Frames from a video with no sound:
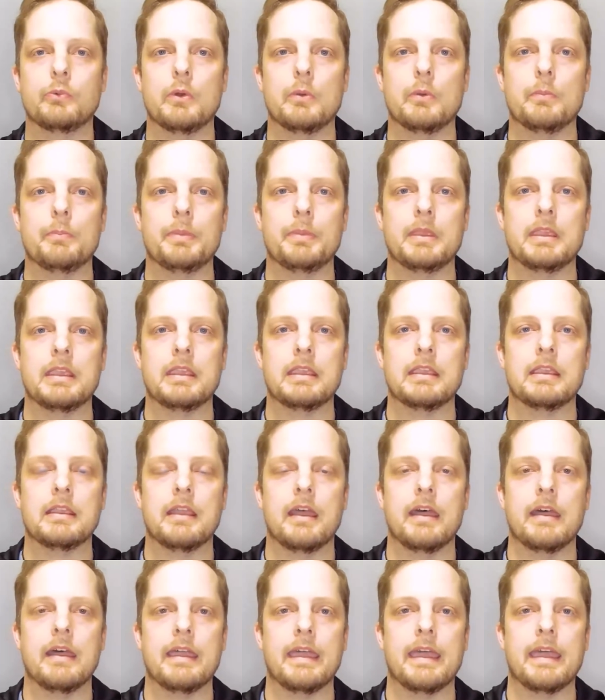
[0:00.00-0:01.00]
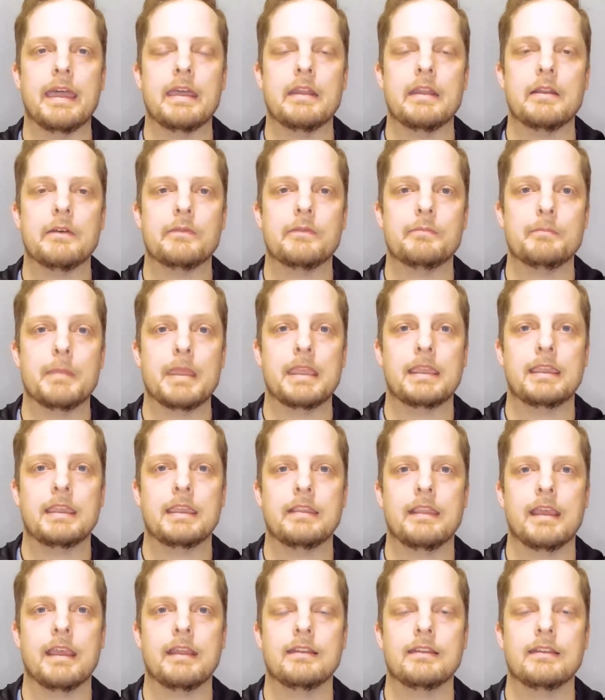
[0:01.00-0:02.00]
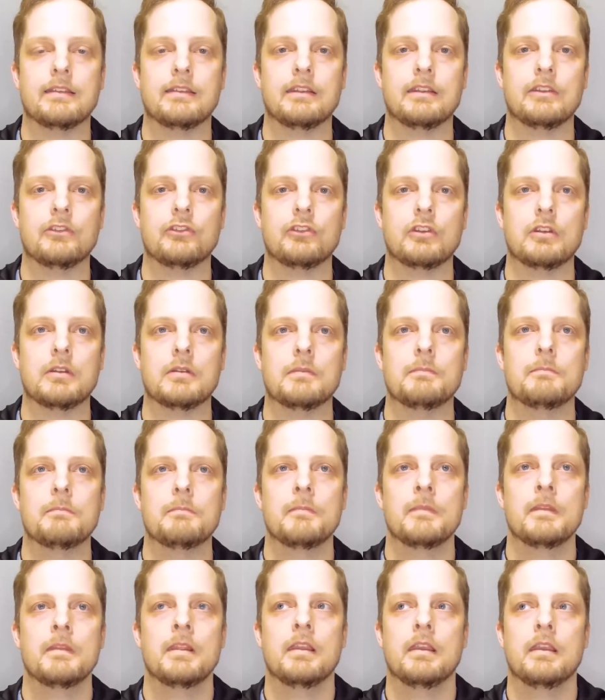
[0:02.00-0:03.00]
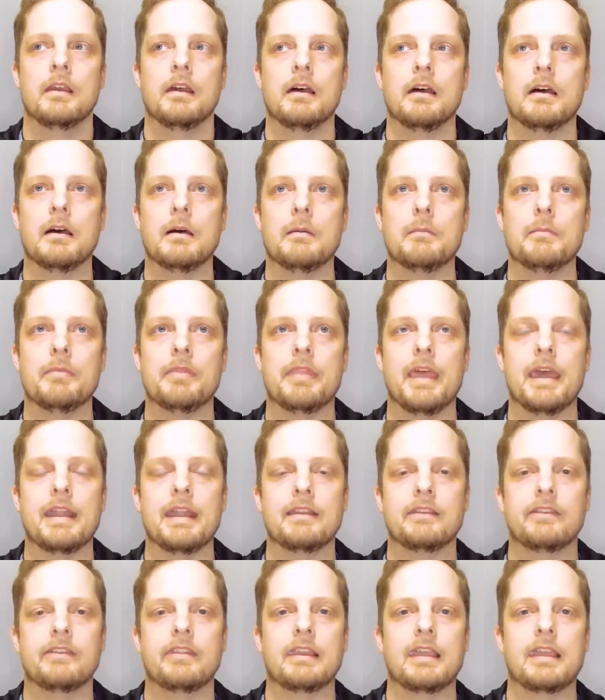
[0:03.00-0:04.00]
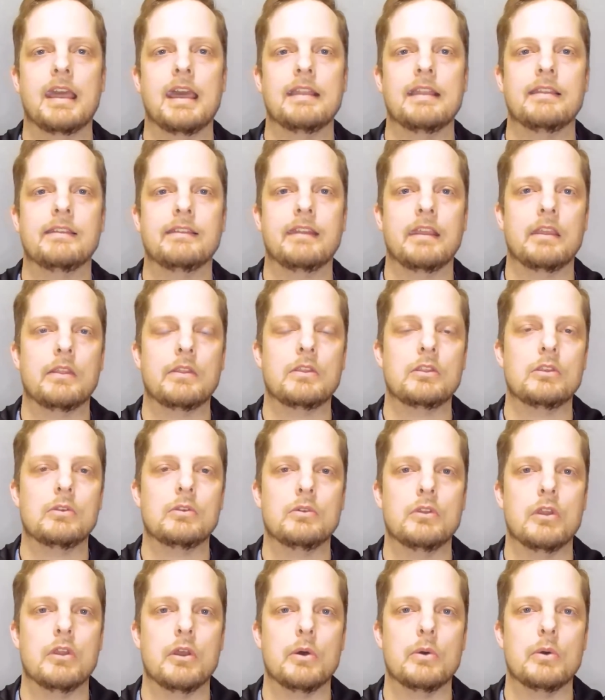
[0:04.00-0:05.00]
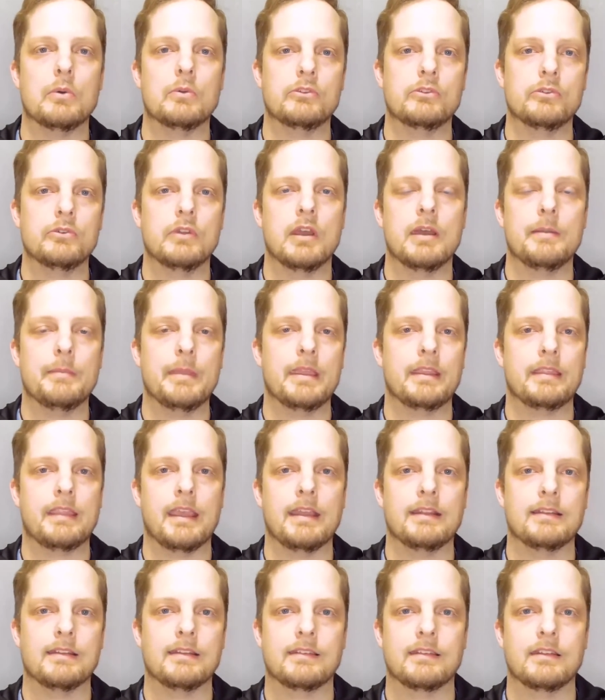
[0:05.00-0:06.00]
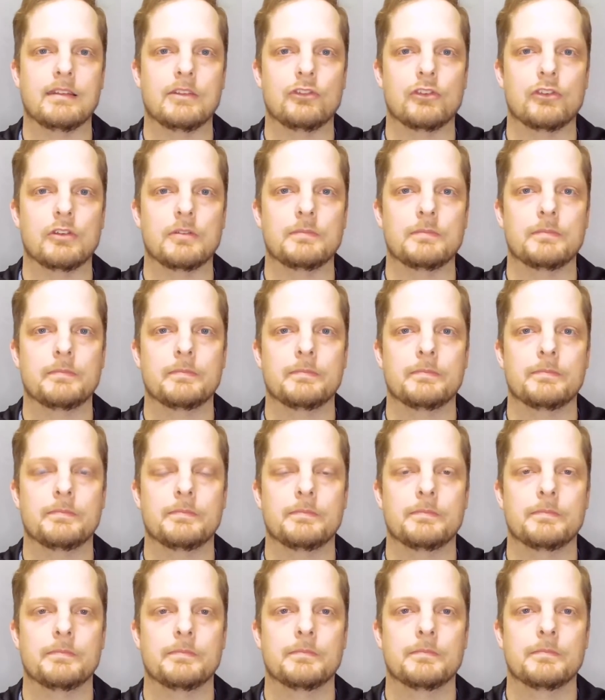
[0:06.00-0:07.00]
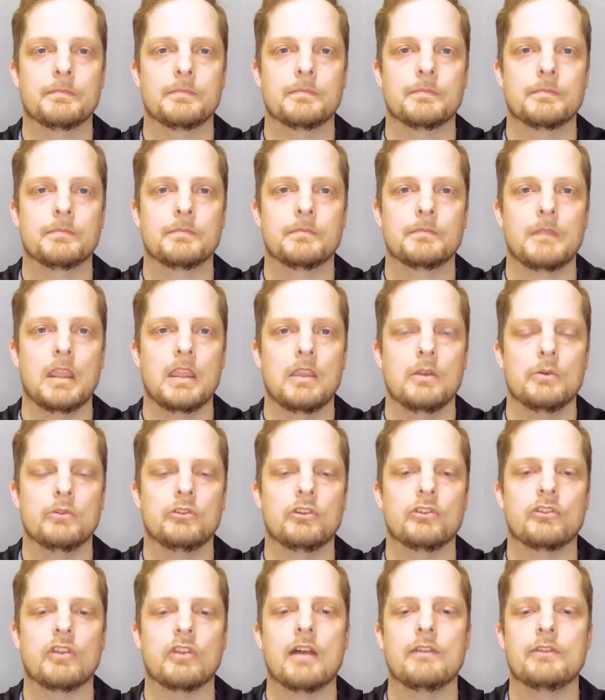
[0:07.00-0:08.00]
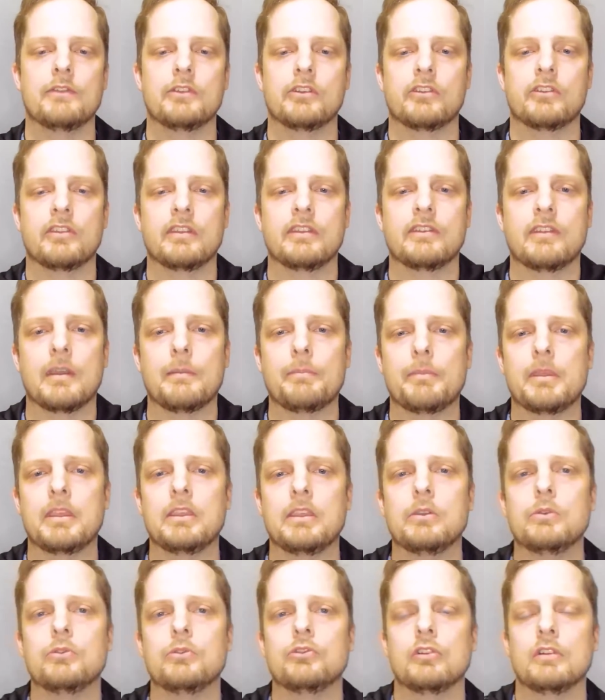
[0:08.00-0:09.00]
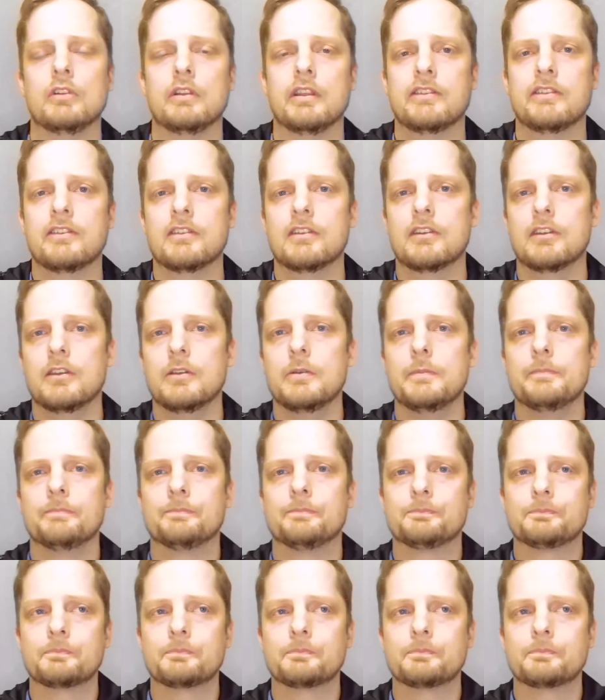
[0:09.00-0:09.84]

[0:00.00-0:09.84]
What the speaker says: will be ahead of making that decision, that is the guides telling you no, do not make that decision. Which is obviously something you should listen to,